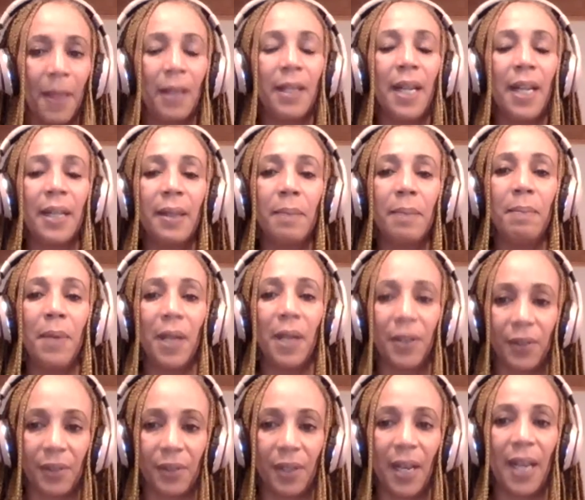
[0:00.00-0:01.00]
Let the
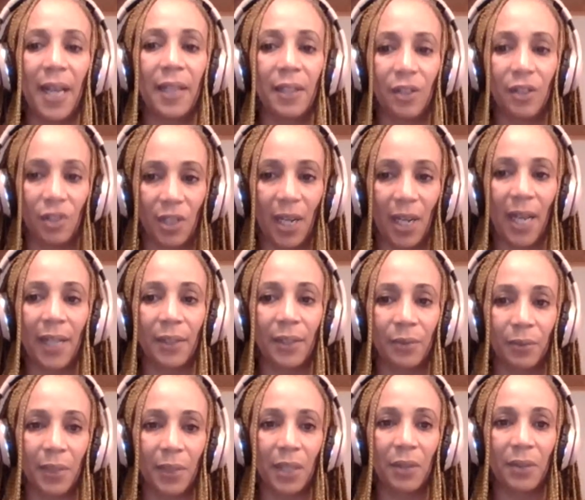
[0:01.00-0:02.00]
mother and the child
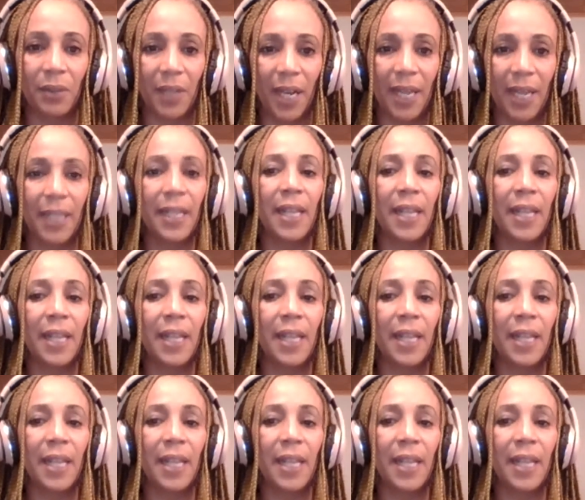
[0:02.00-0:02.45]
reunite.